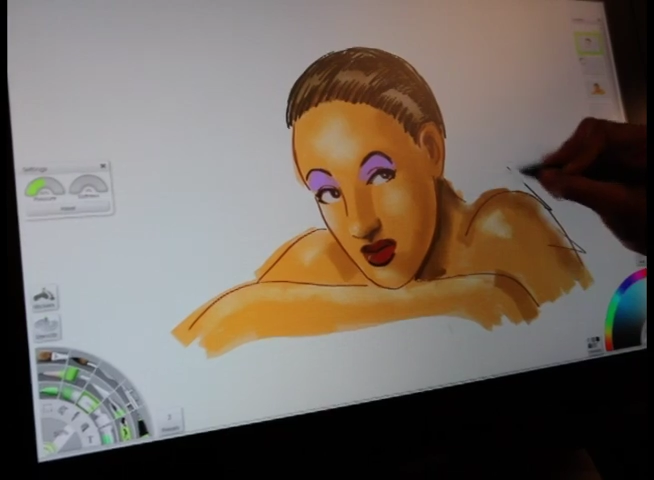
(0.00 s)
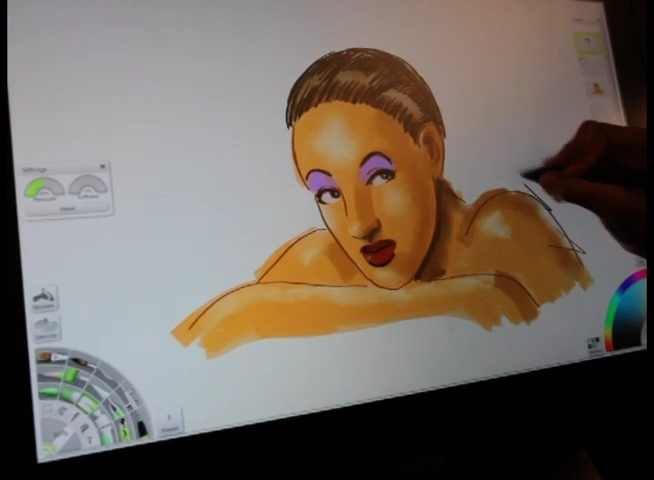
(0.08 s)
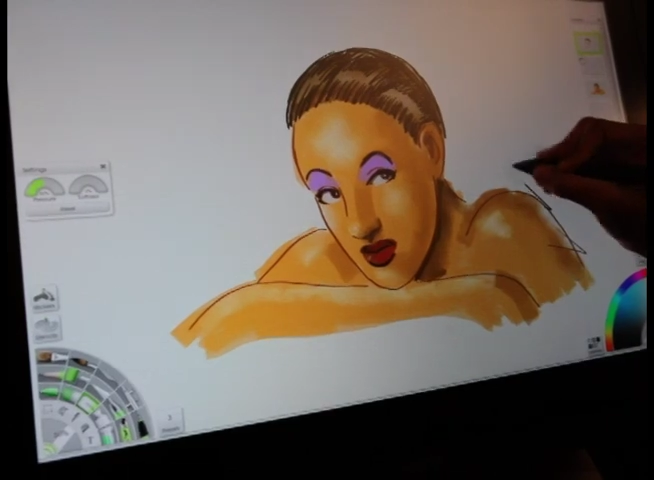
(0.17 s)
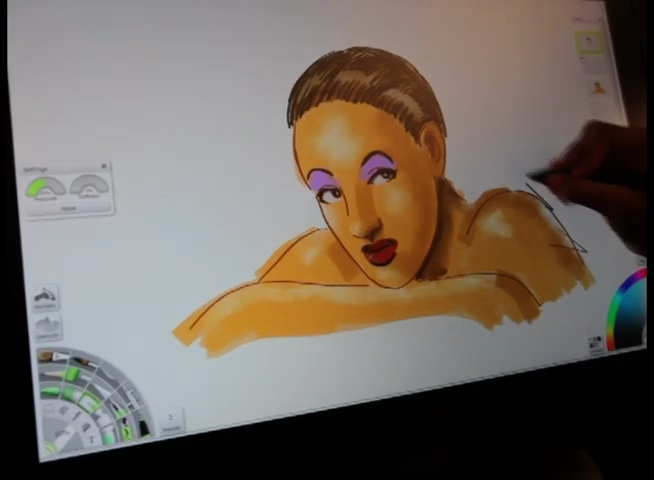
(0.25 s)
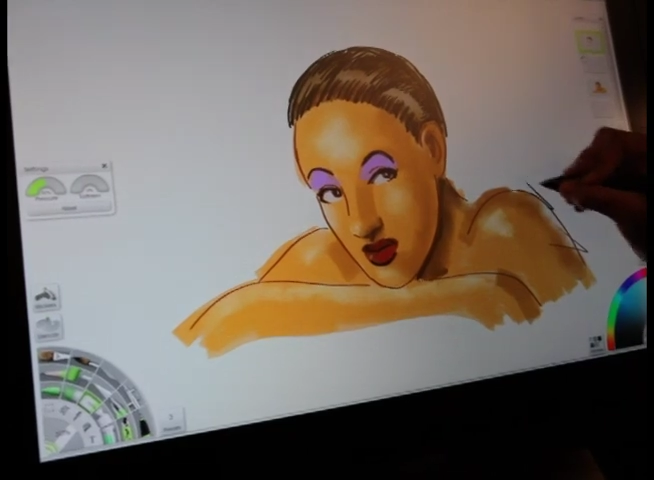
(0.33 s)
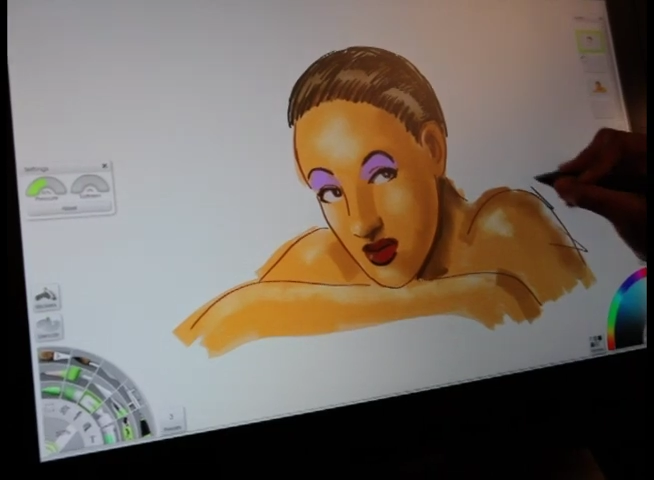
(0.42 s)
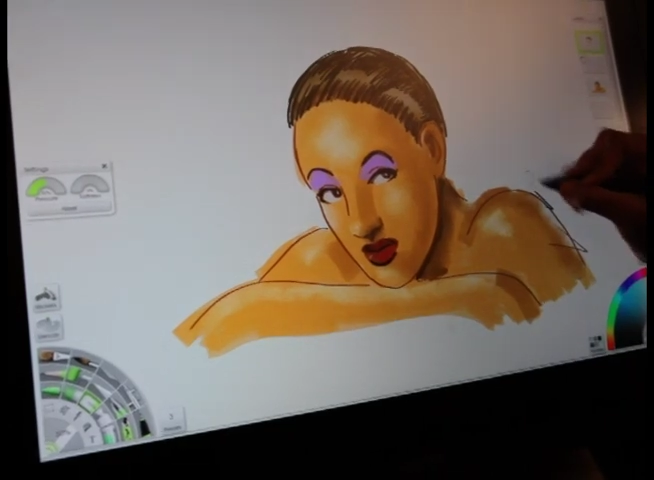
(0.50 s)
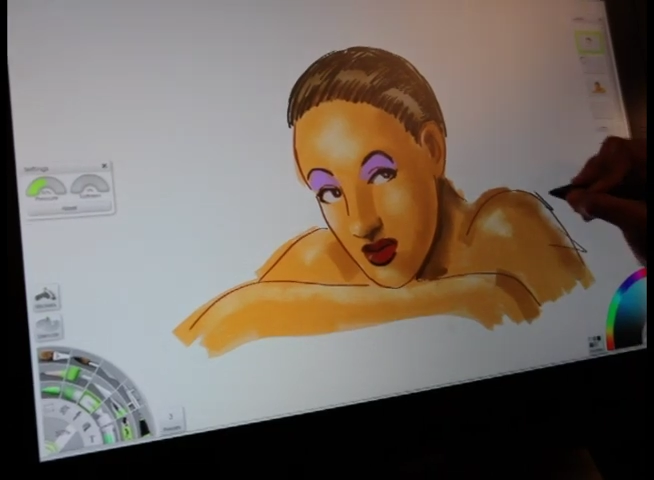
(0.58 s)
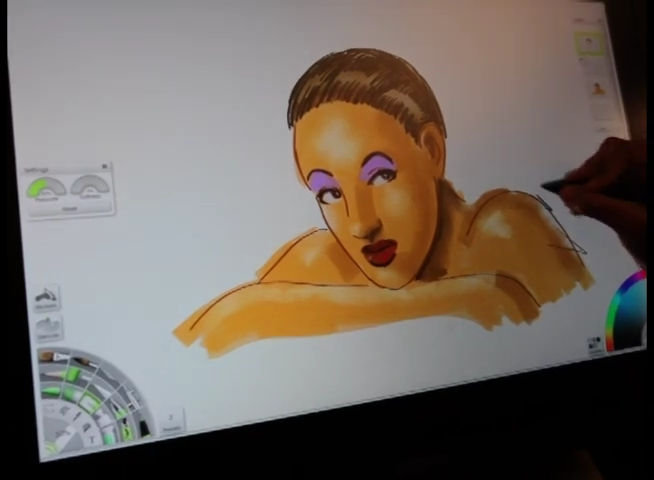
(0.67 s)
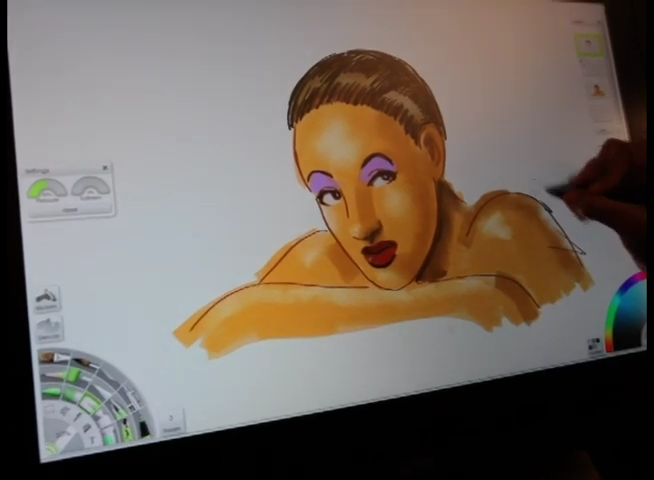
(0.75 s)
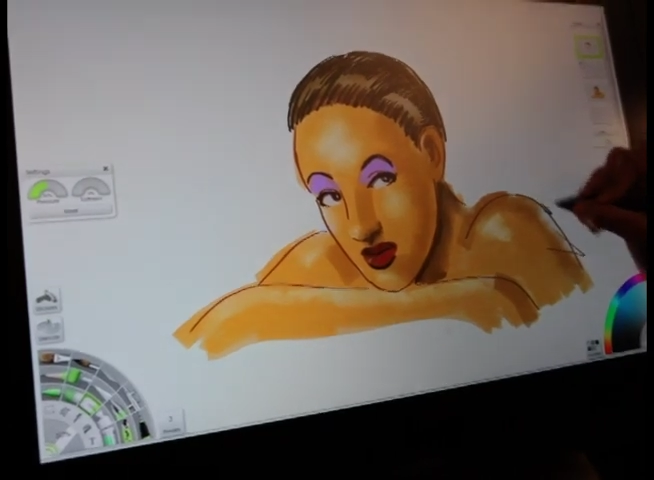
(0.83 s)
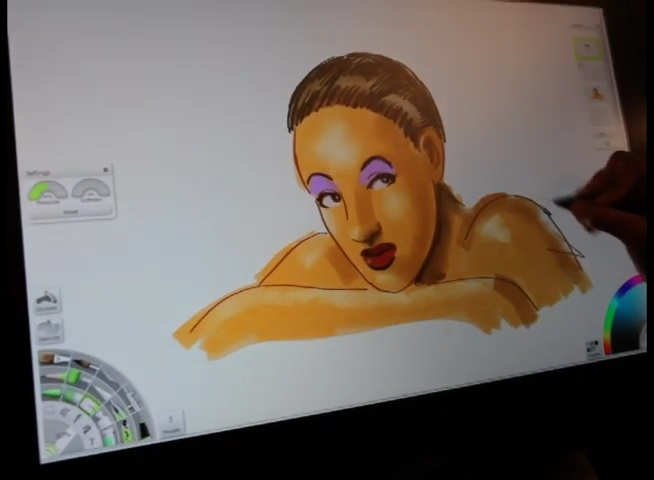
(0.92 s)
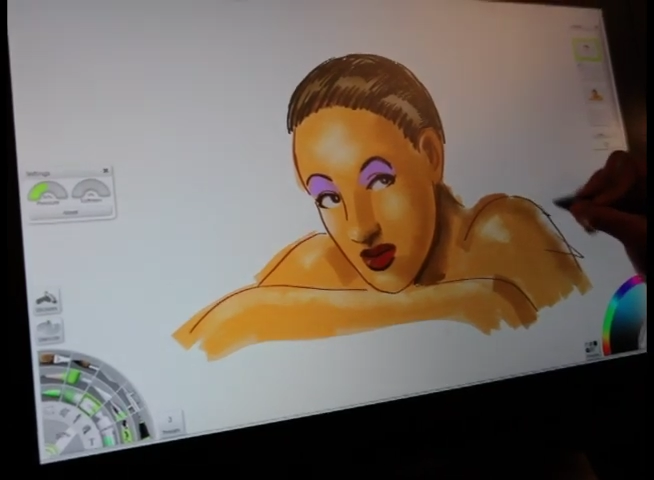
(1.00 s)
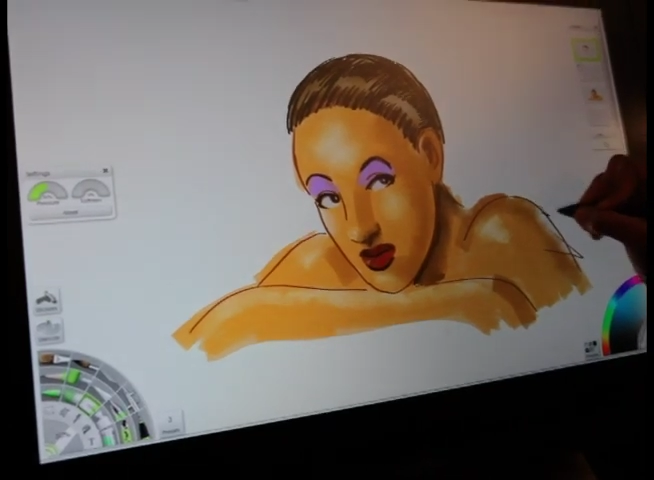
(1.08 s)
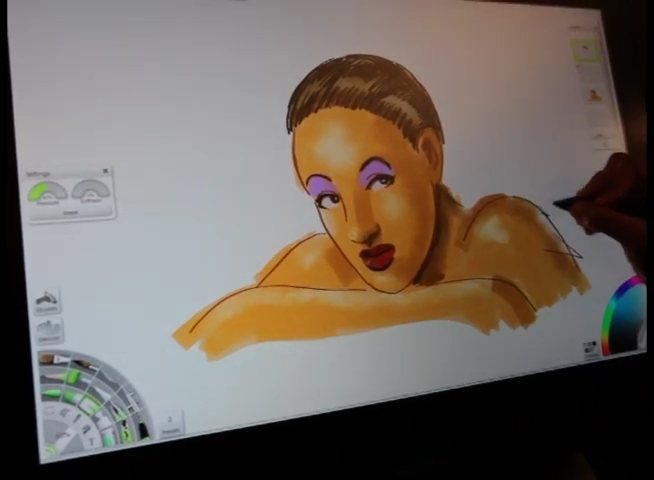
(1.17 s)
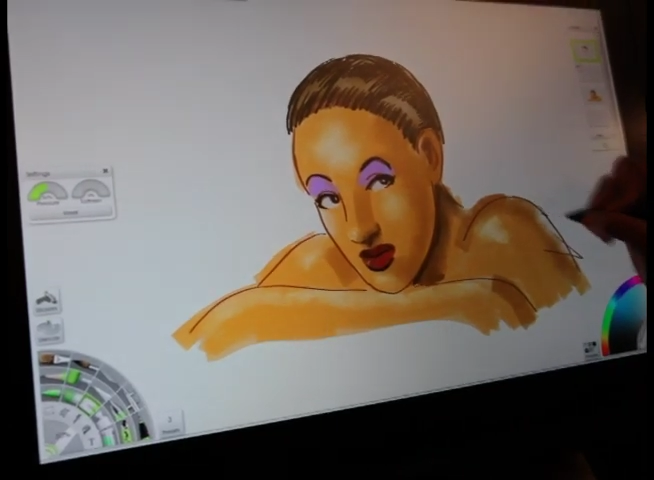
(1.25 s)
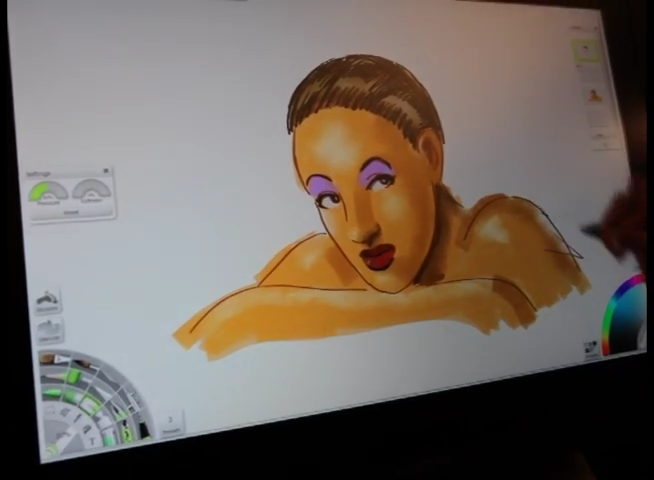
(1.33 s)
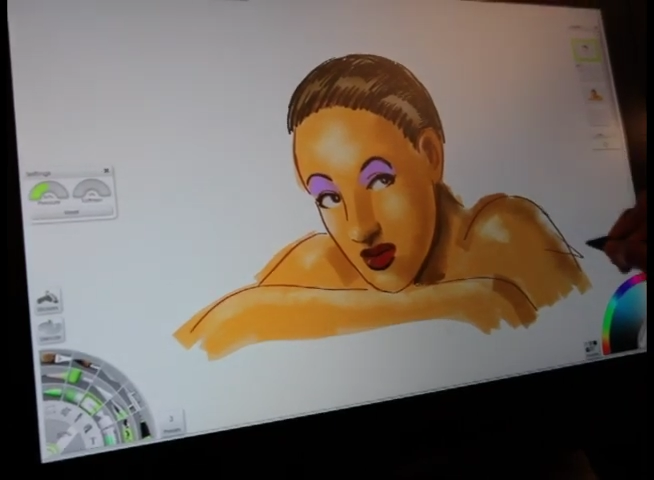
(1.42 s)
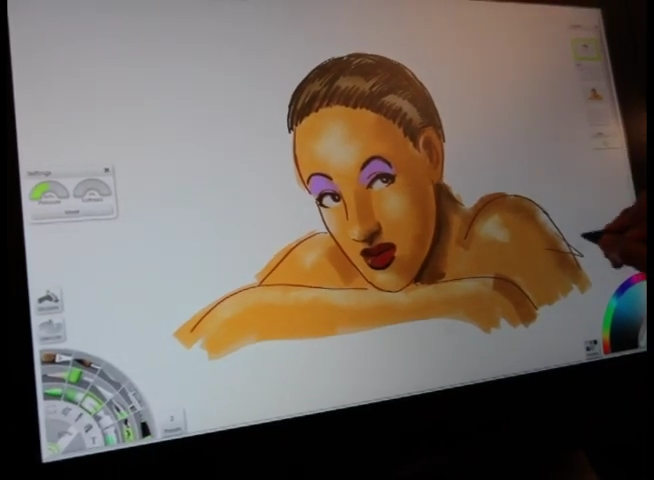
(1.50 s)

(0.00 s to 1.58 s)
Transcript: disturbing any of